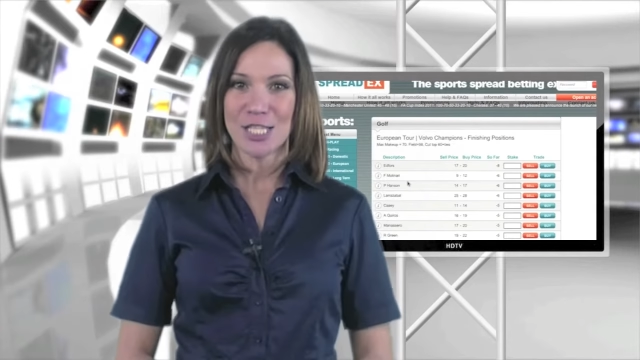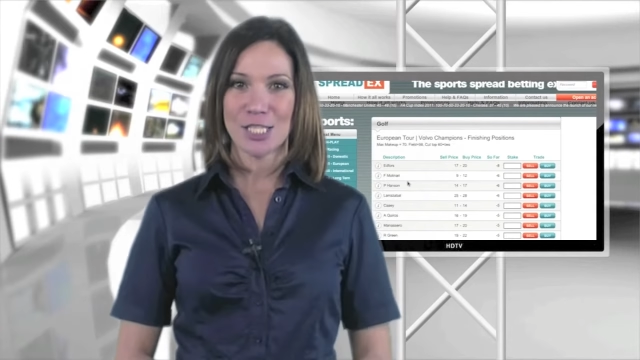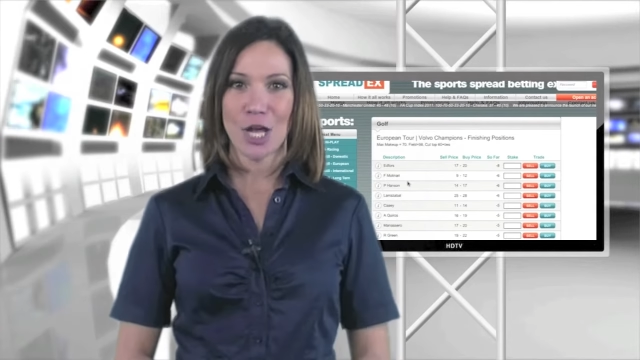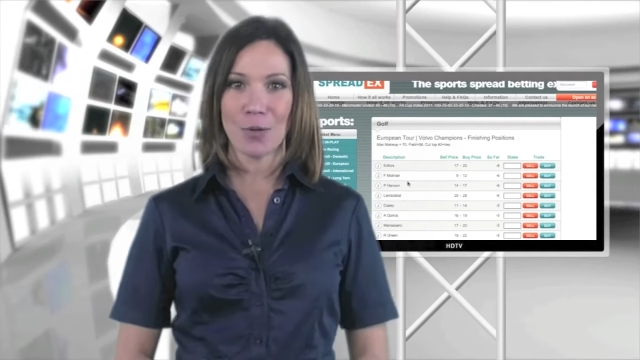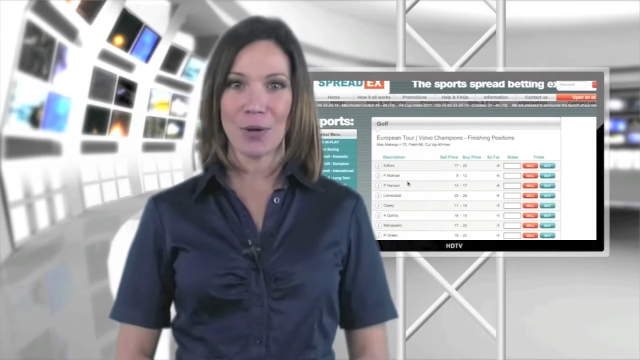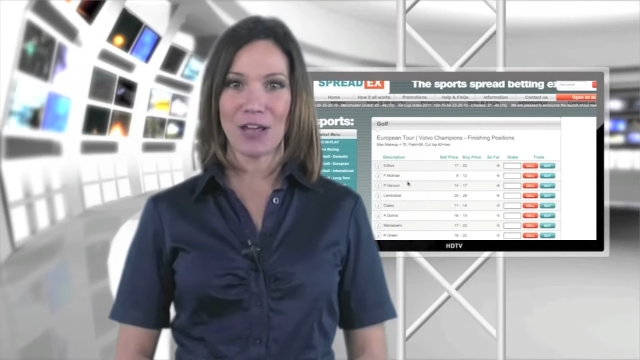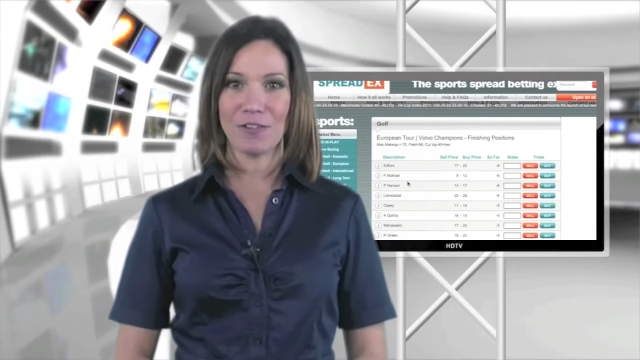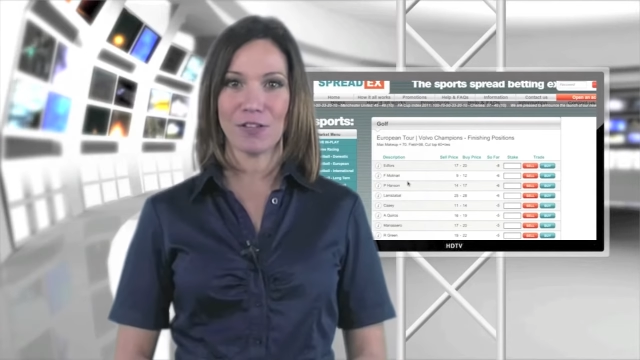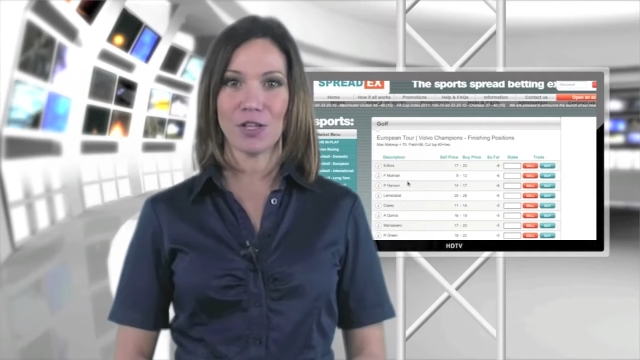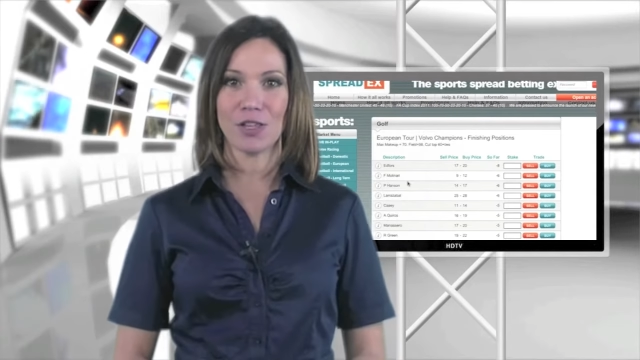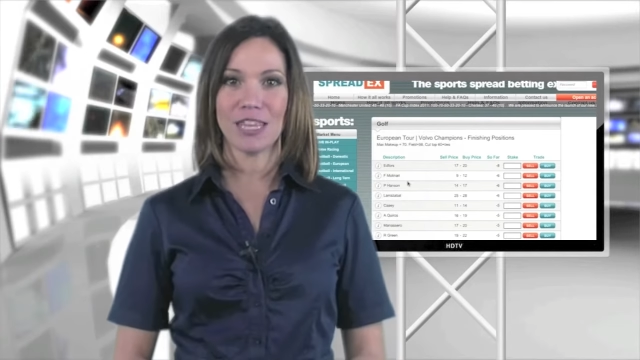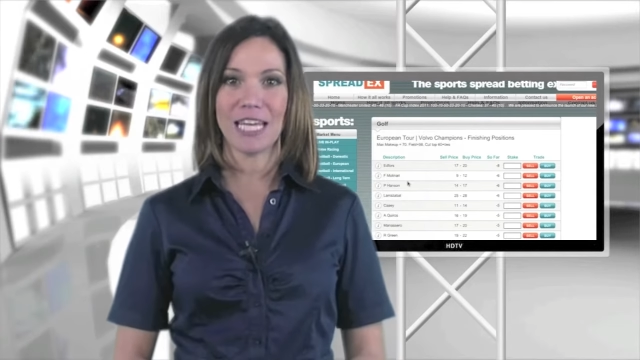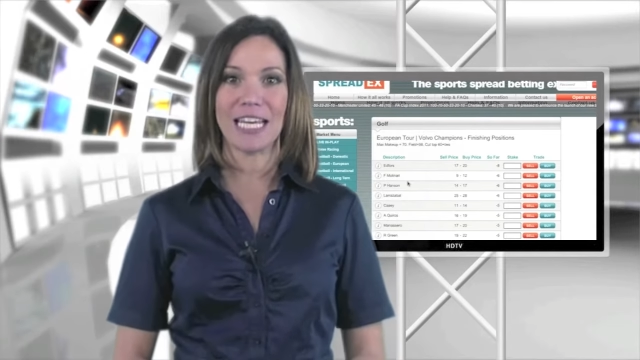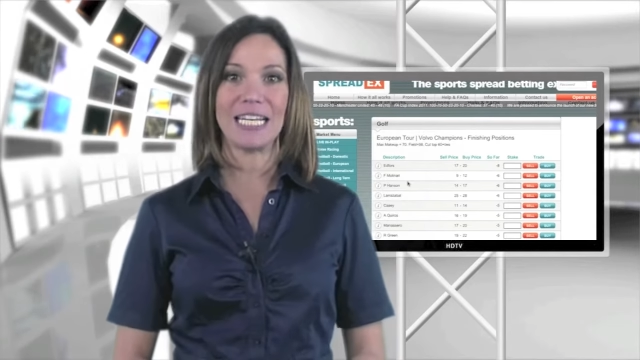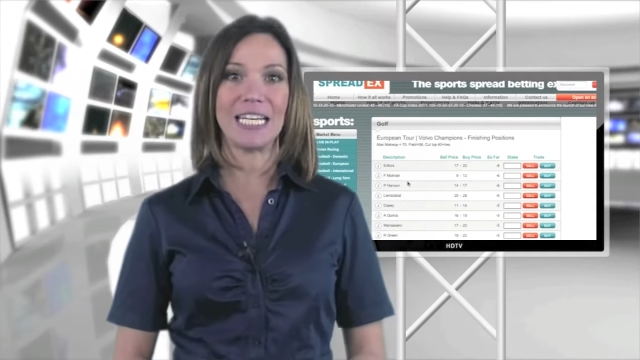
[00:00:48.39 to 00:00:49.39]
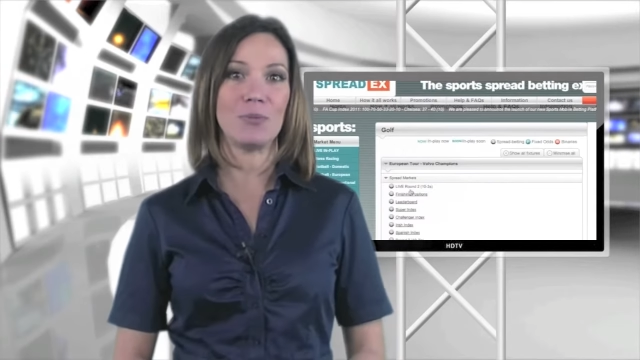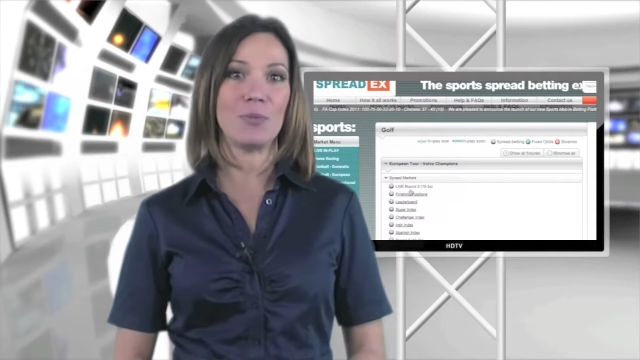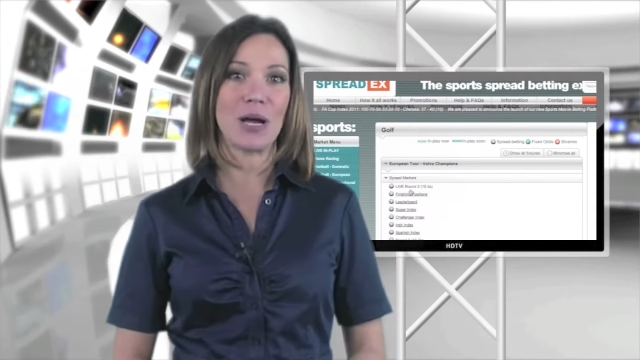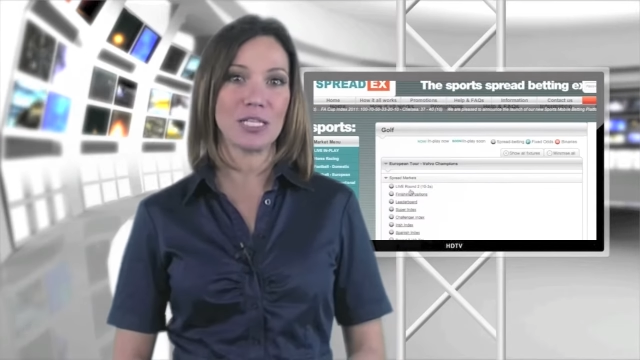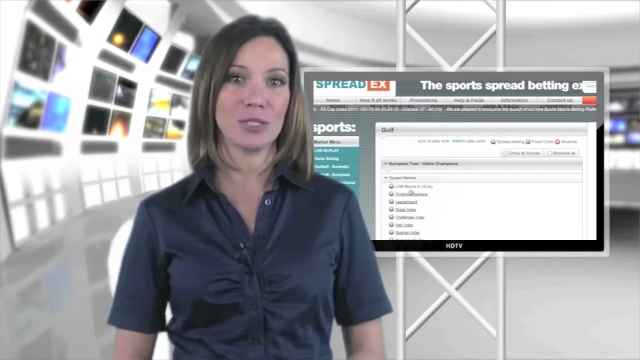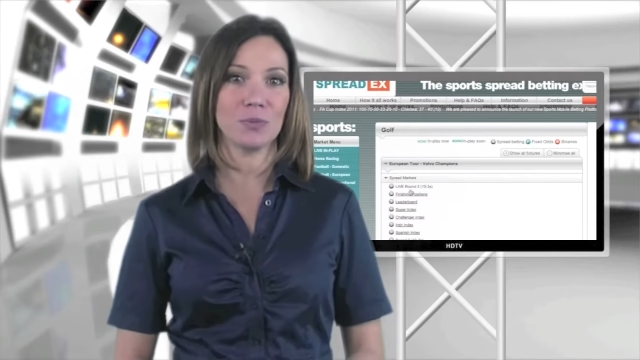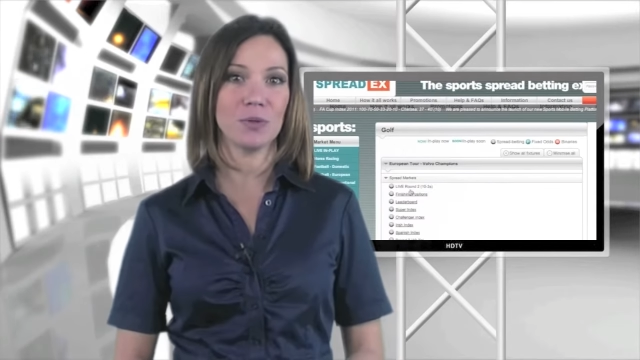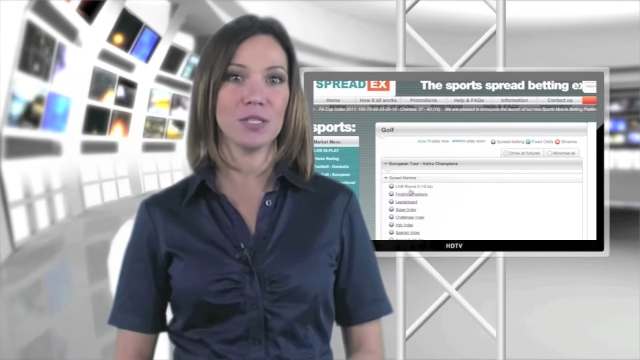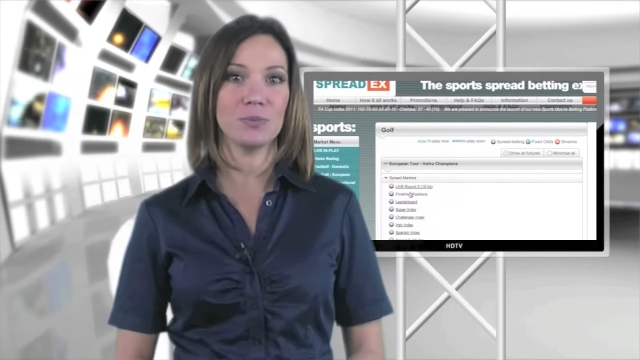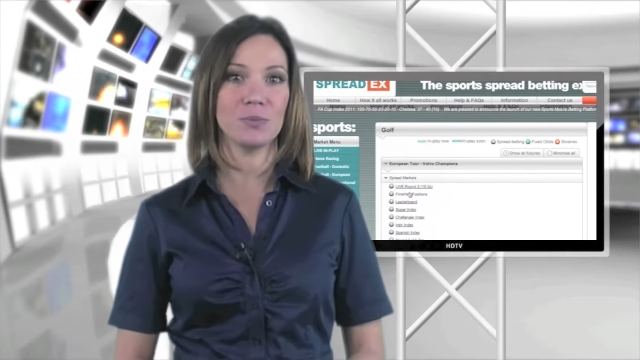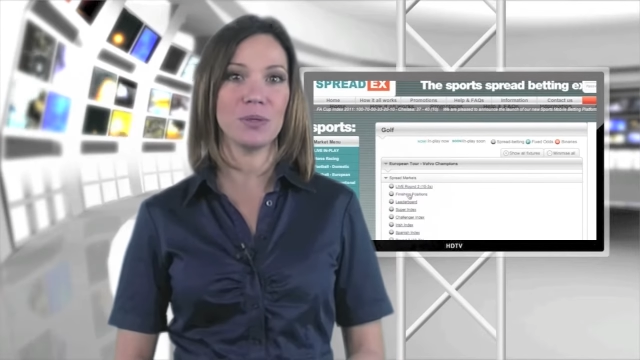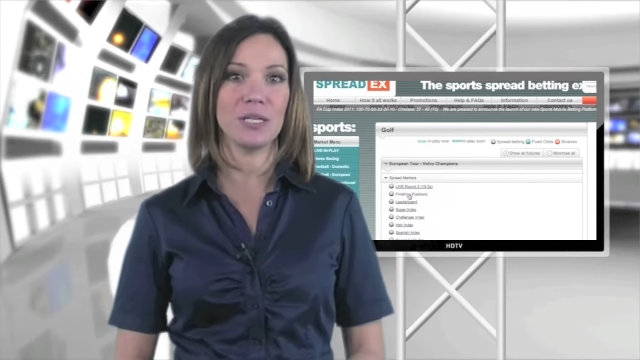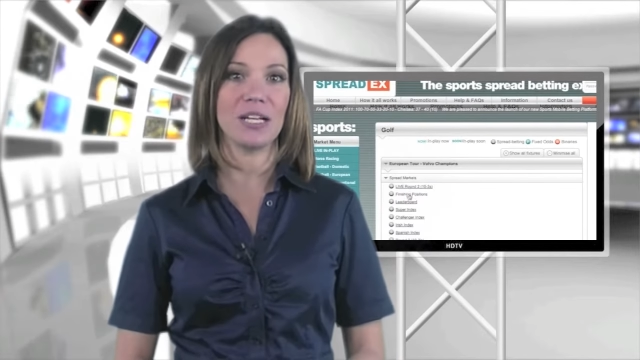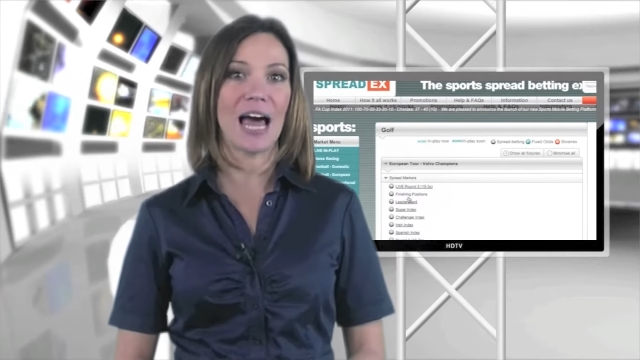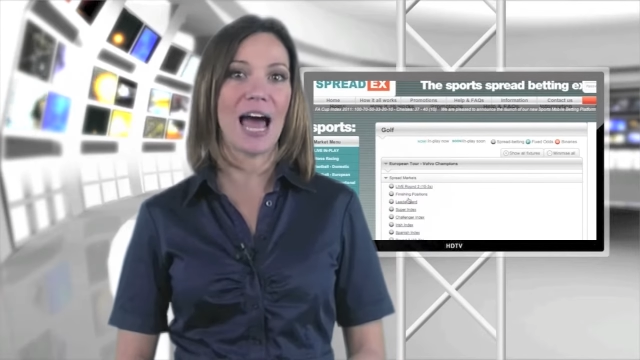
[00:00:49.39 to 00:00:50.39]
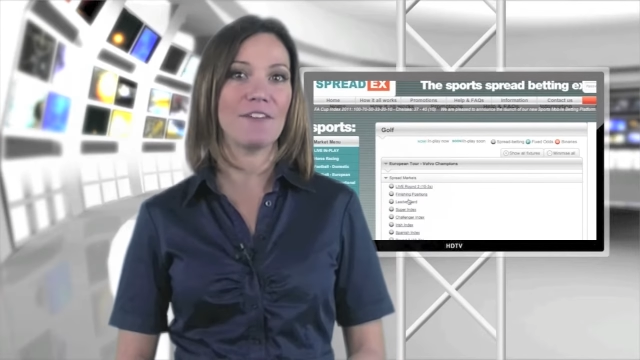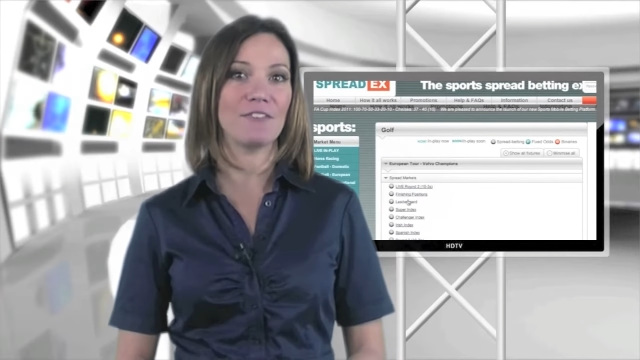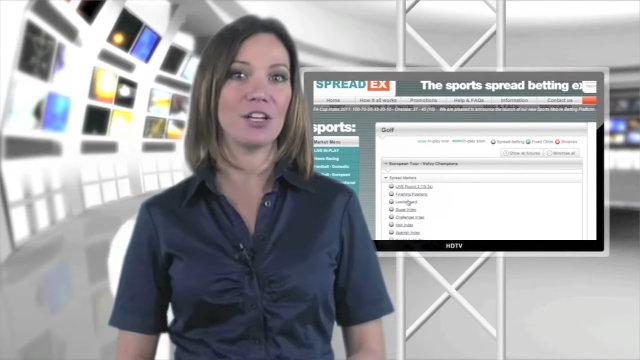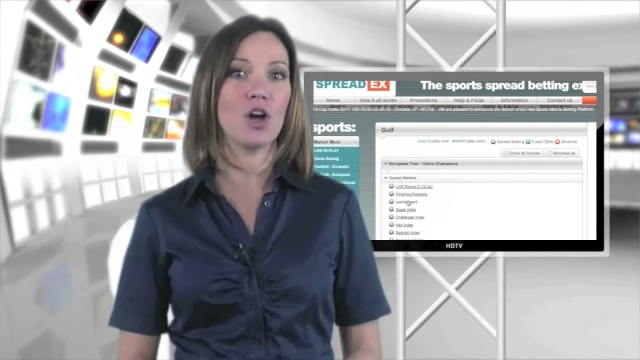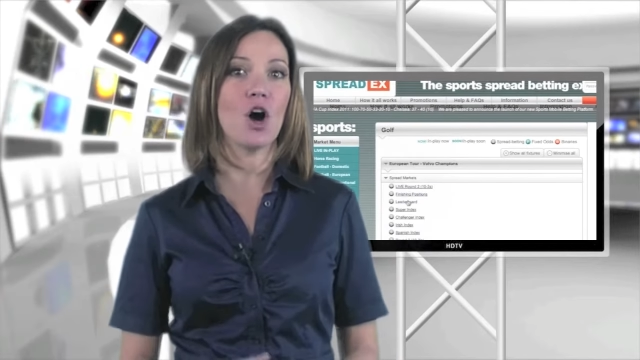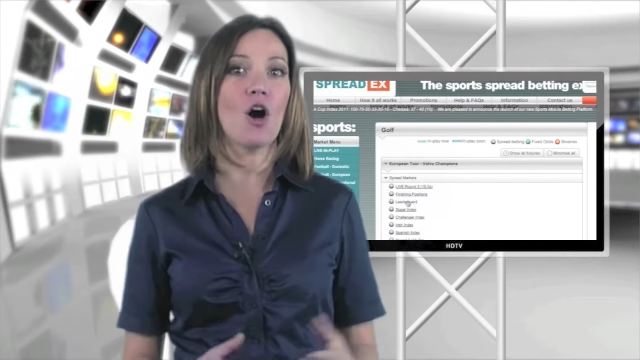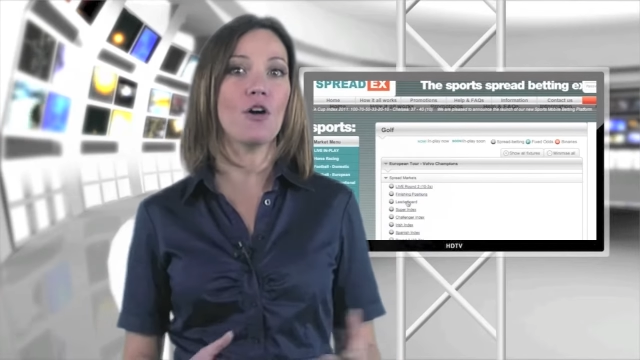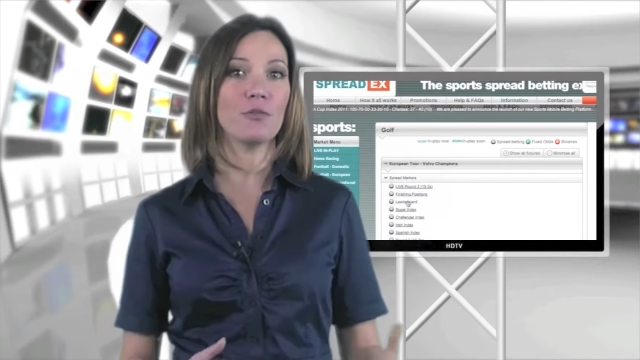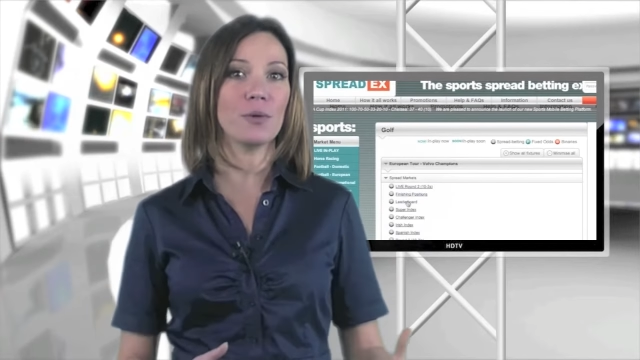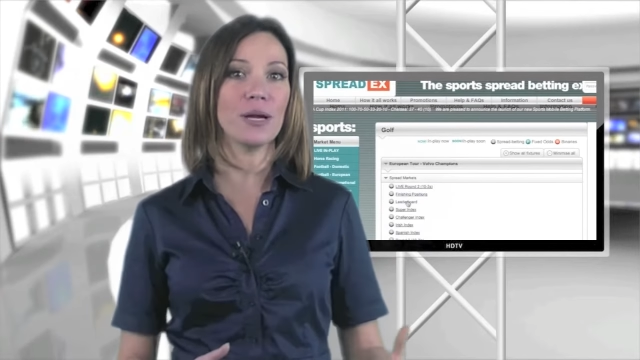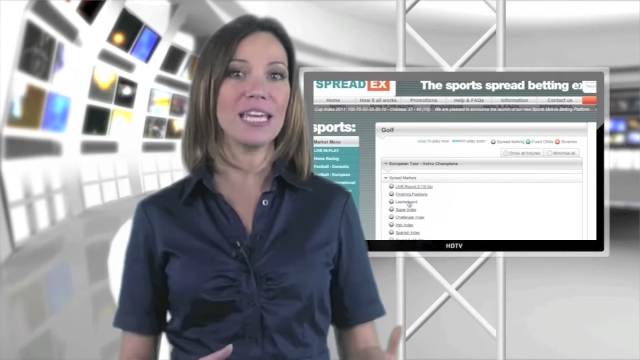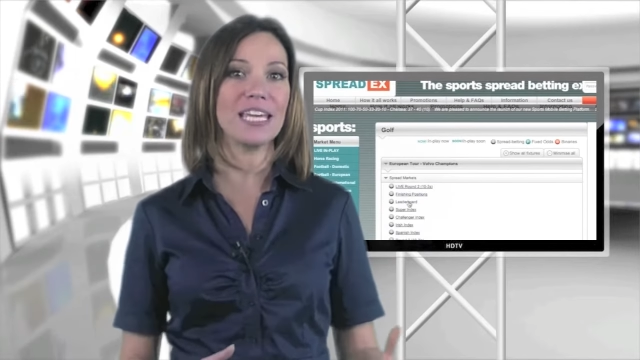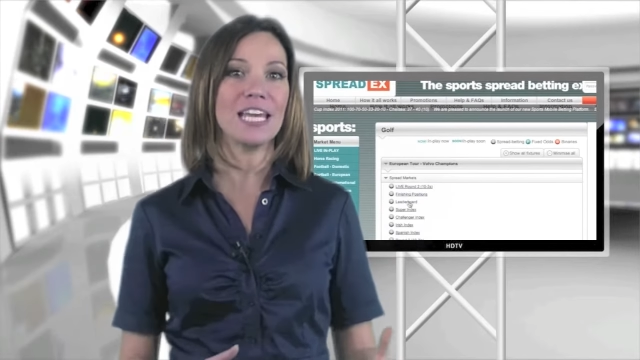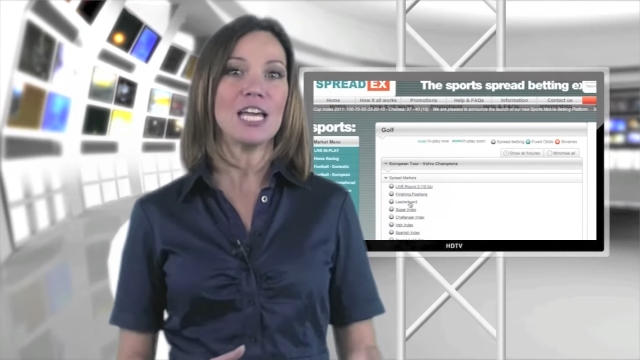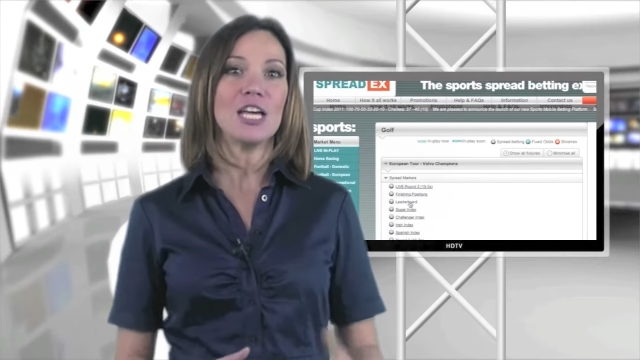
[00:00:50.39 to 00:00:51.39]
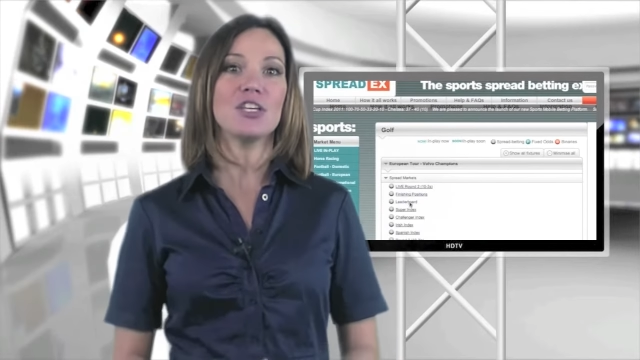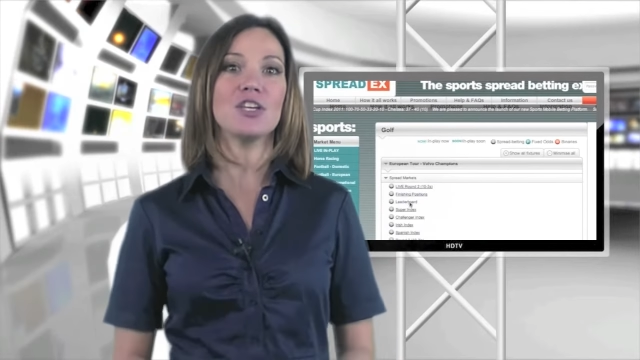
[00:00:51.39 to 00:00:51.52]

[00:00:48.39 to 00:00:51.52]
So if you think Lee Westwood will have an off week,